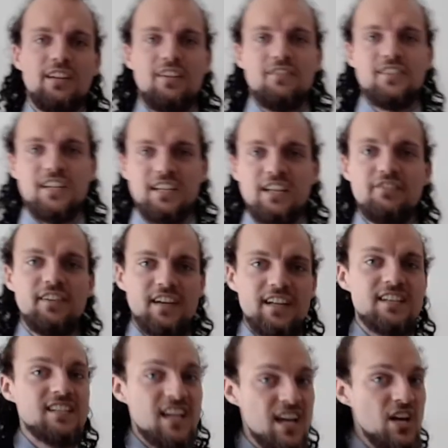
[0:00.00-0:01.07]

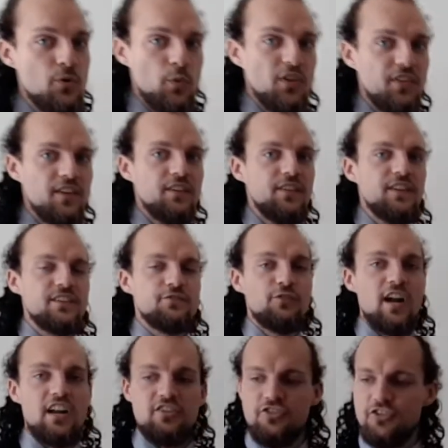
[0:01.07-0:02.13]
significance within this
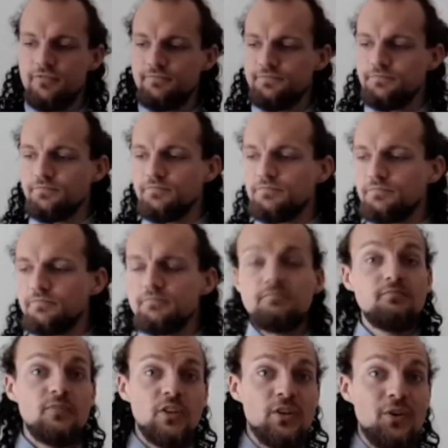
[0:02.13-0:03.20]
range.
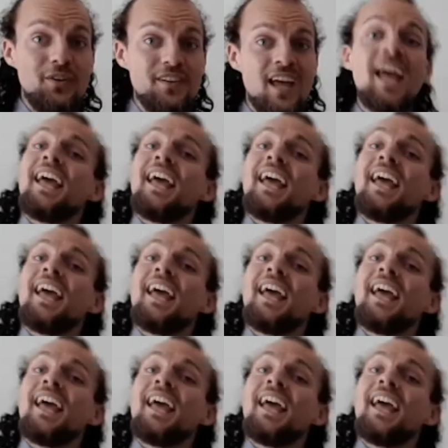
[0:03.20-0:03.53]
Good.